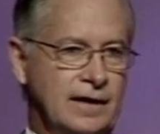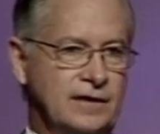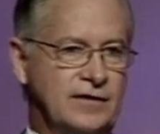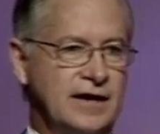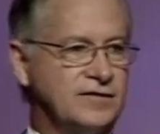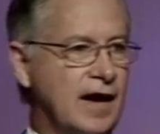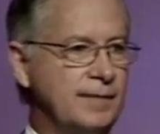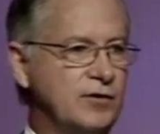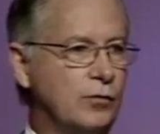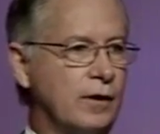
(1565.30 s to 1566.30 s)
Take
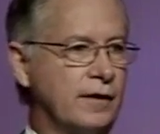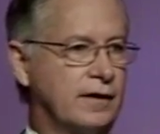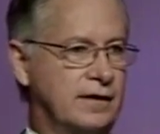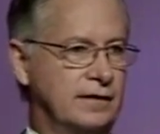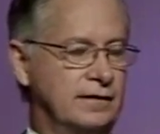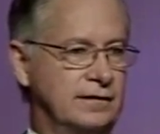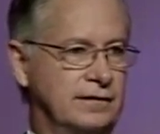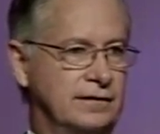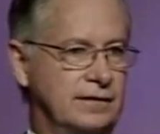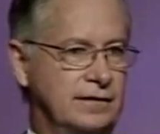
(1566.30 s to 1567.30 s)
time to work.
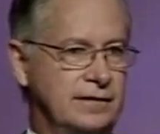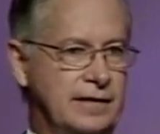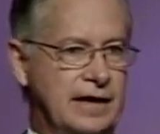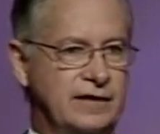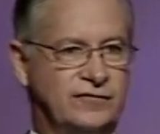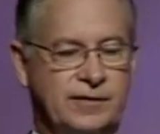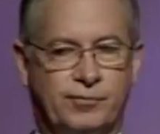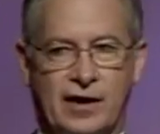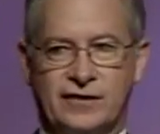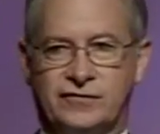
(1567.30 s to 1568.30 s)
It is the
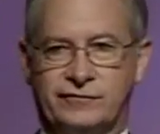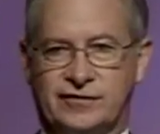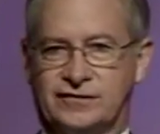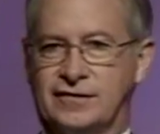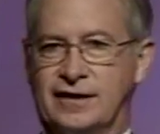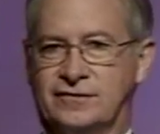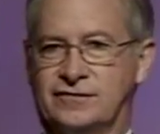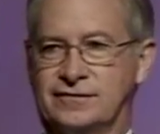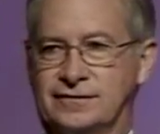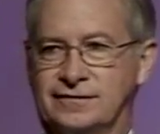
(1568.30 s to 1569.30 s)
price of
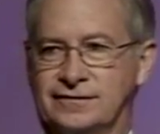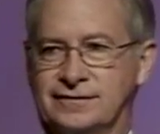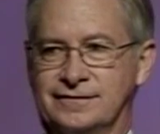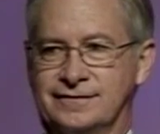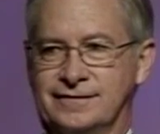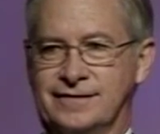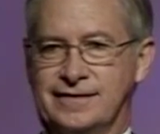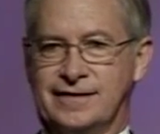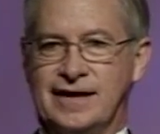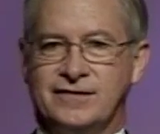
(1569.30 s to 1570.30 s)
success.
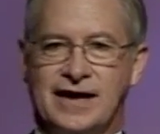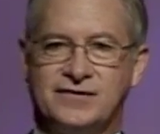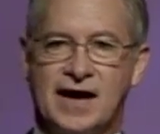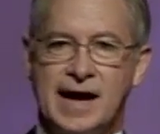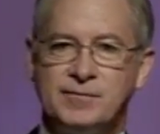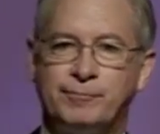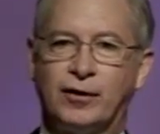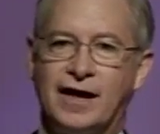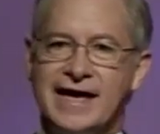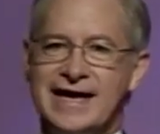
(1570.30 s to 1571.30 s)
Take time to
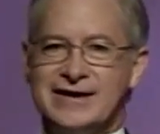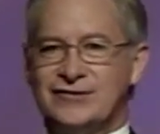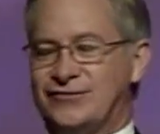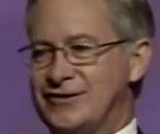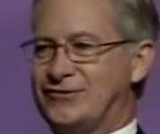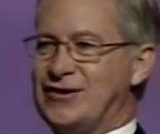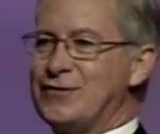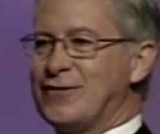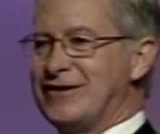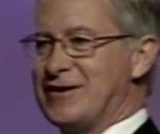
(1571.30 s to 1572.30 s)
play. It is the
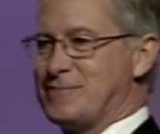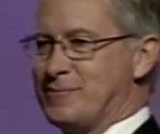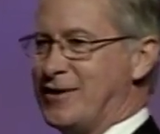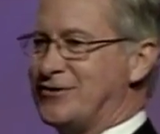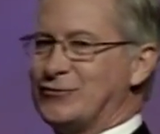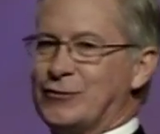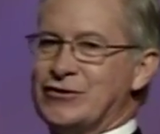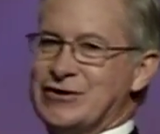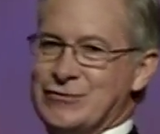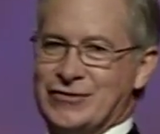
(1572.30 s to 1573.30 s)
secret of perpetual
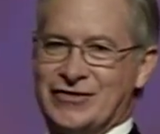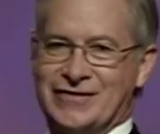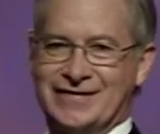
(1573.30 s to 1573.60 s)
youth.